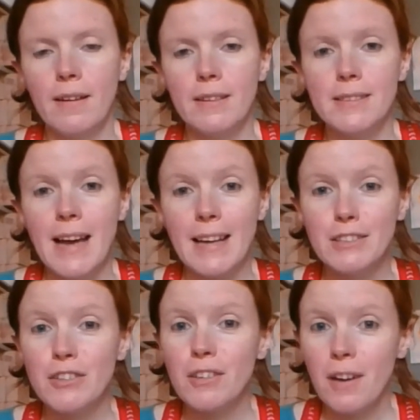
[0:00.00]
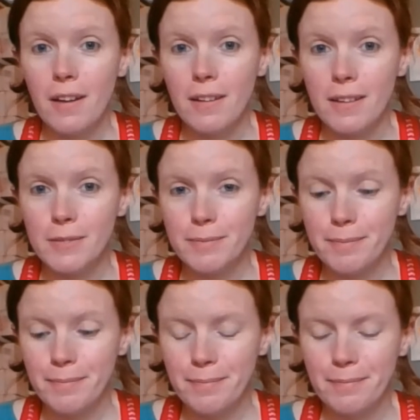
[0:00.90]
to add your colour,
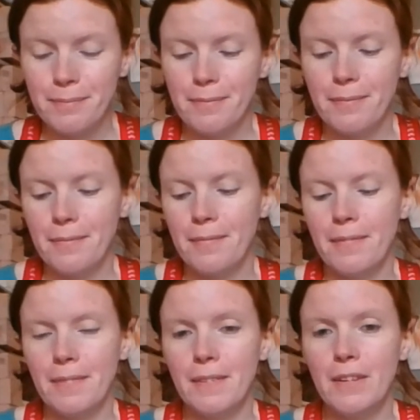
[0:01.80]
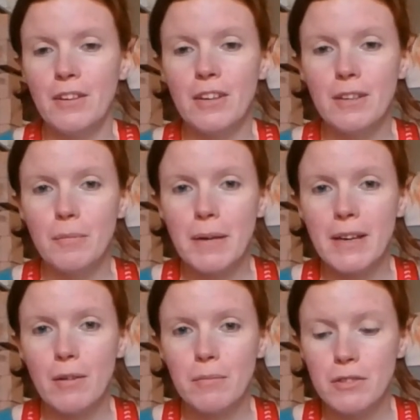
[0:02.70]
you're going to pick
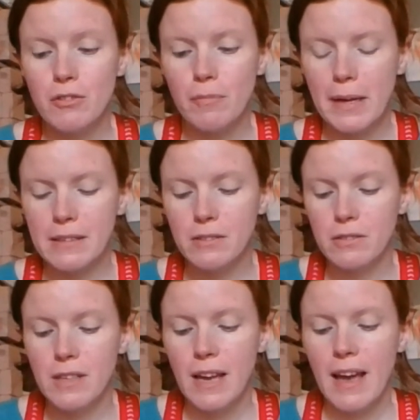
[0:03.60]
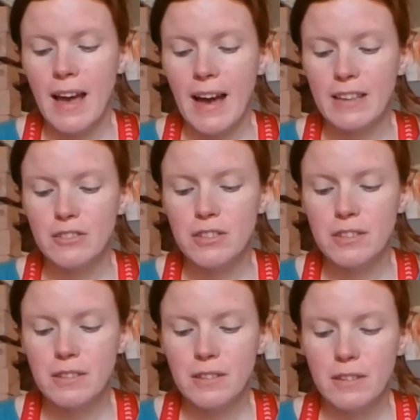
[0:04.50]
up the chalk pastels and
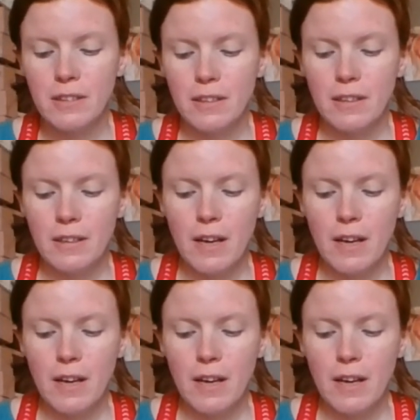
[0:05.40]
just